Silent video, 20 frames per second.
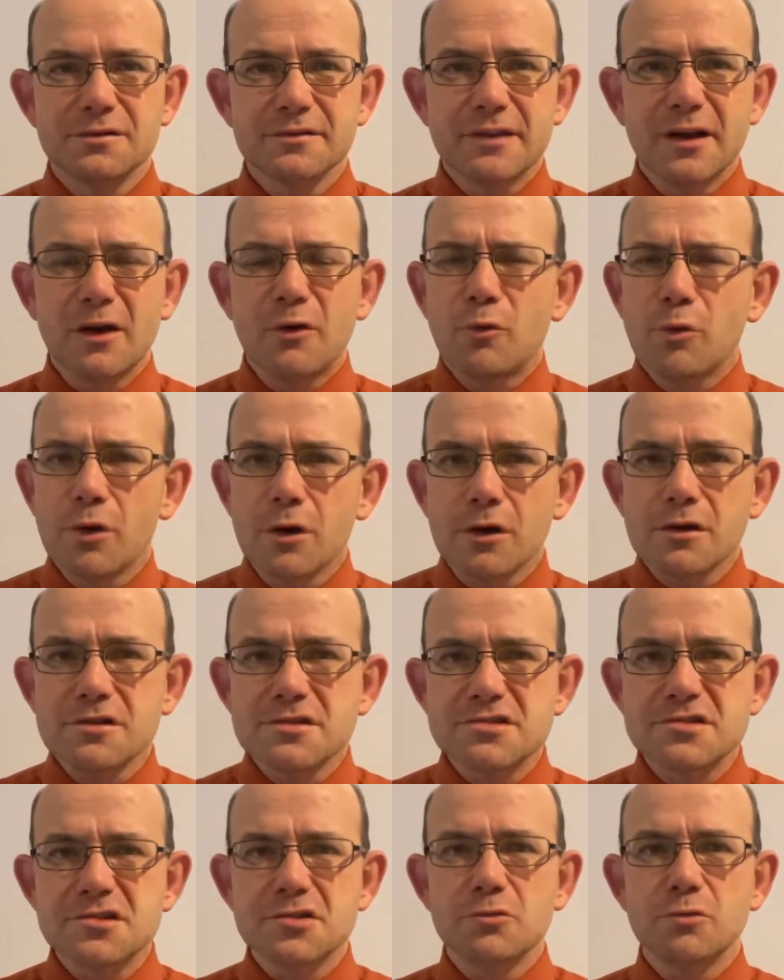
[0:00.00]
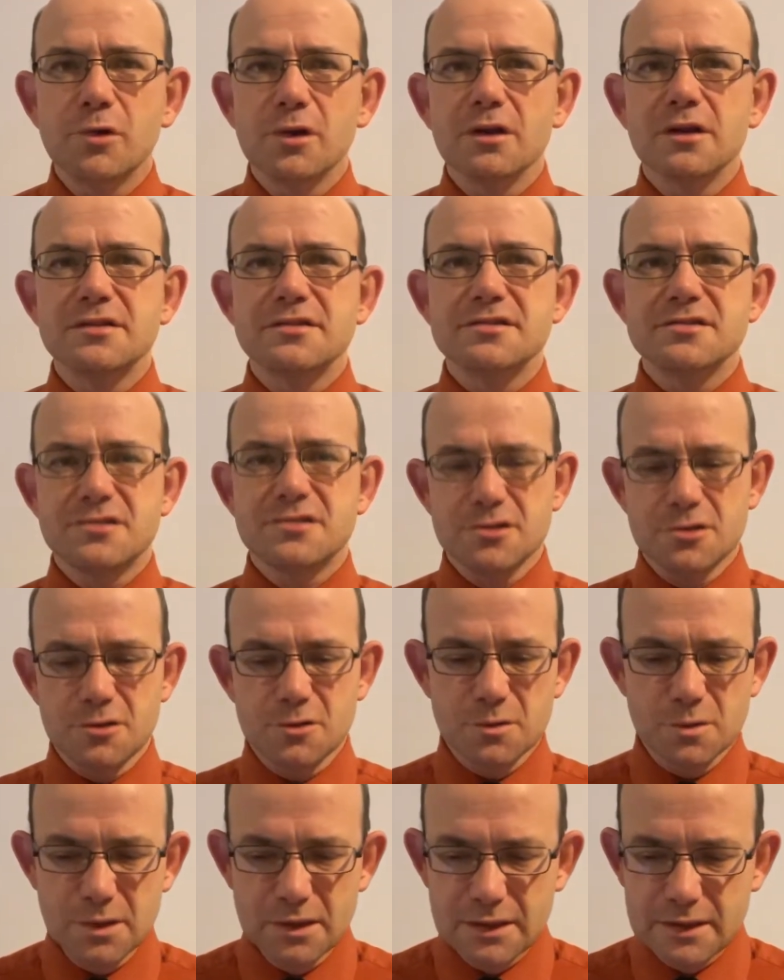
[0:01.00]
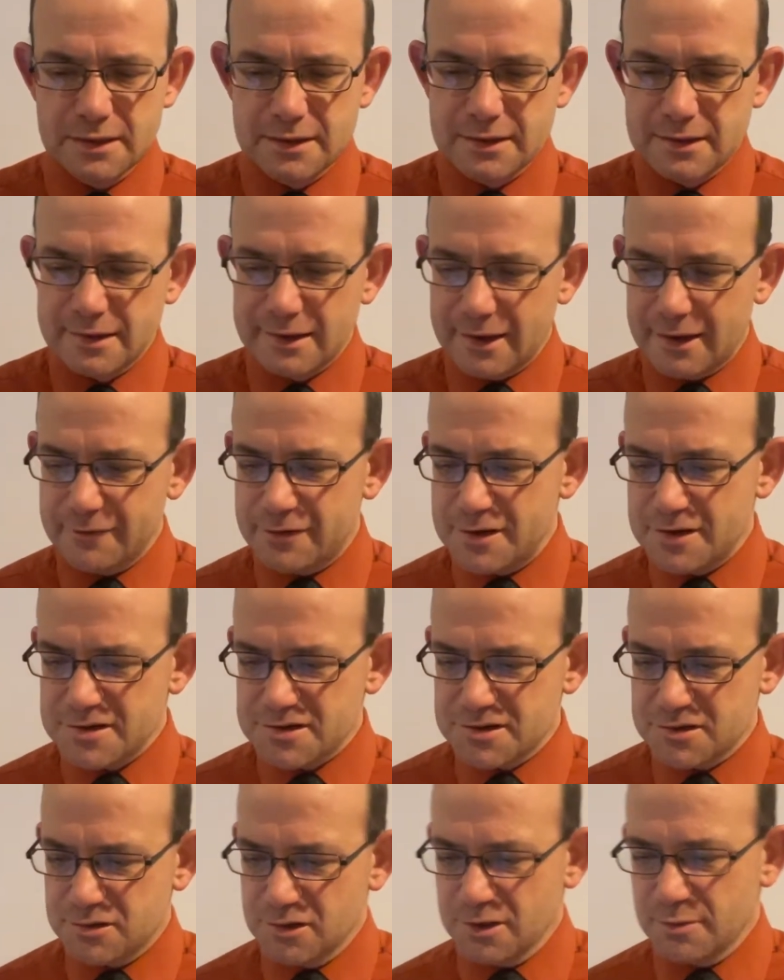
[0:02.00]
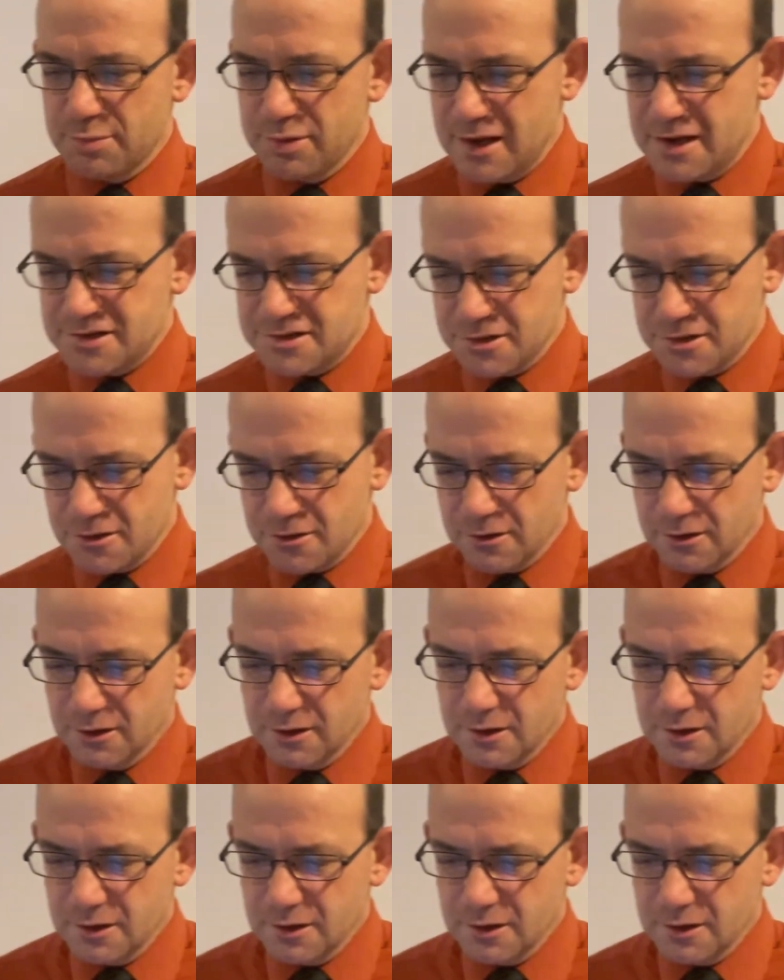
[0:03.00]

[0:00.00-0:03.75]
that works to will and to do of his good pleasure.